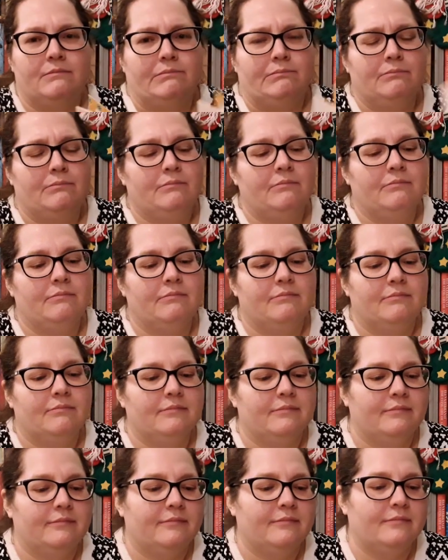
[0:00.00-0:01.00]

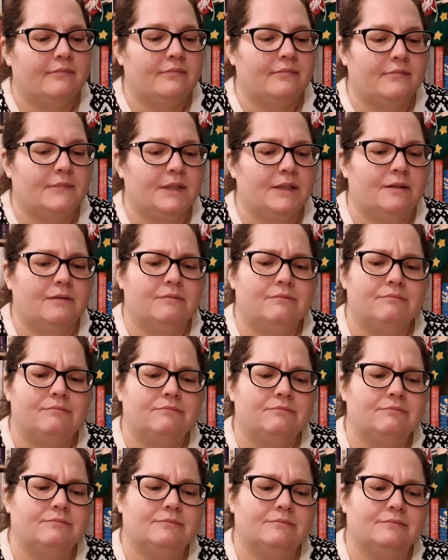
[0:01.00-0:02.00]
Mm.
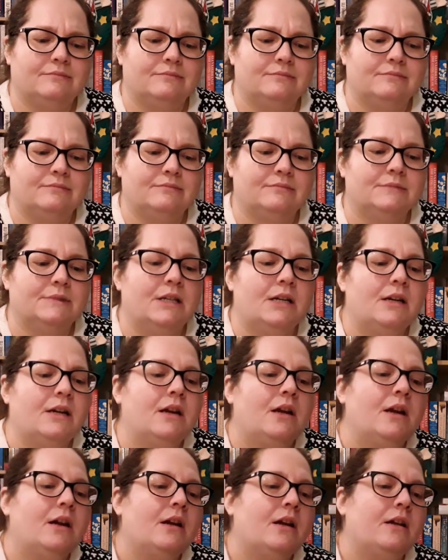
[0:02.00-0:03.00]
Mm.
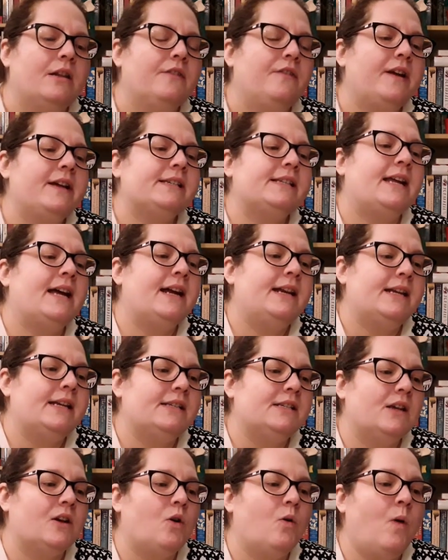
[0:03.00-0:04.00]
first line
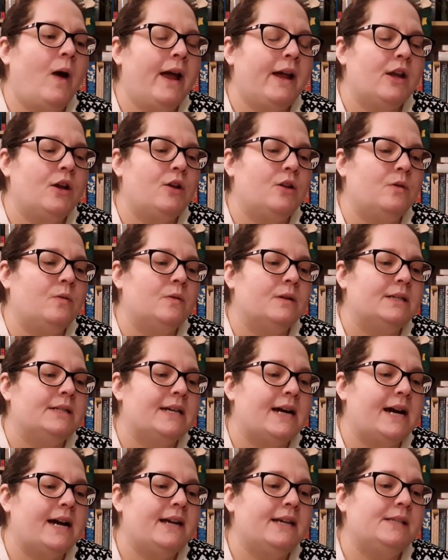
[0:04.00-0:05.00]
is Kweku
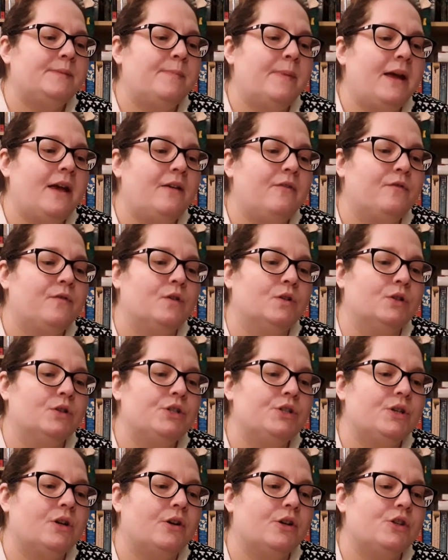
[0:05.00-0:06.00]
dies
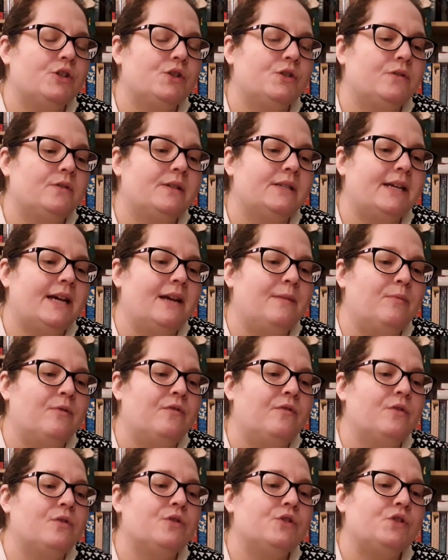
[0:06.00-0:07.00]
barefoot on a Sunday
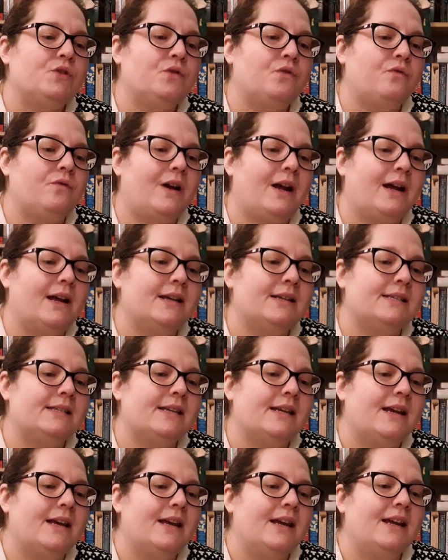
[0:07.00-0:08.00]
before
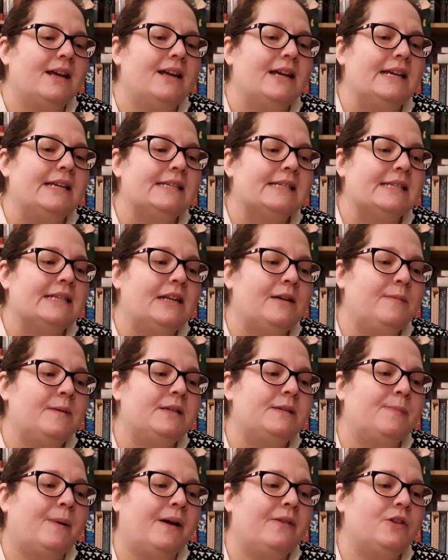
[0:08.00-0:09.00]
sunrise, his
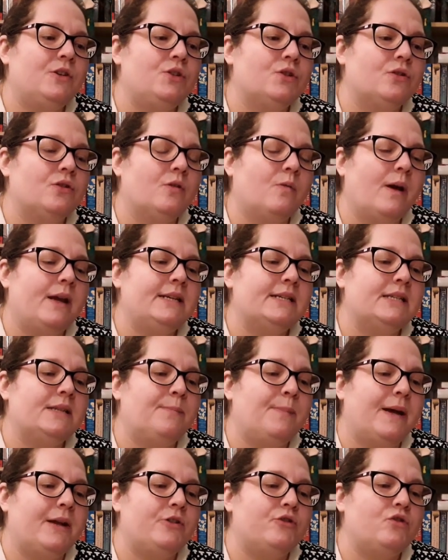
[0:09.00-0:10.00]
slippers by the doorway to
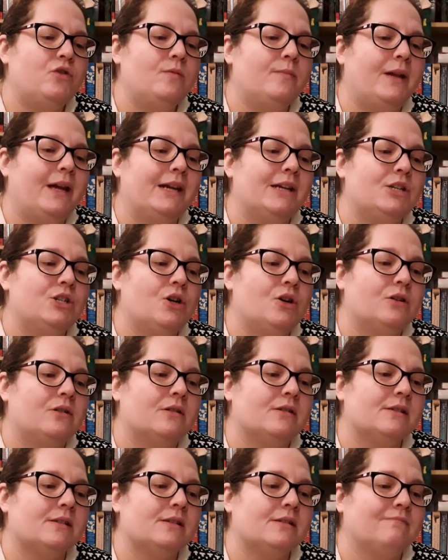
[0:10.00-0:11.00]
the bedroom like
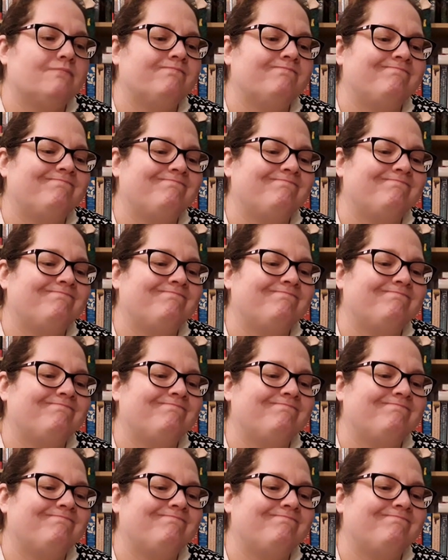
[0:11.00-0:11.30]
dogs.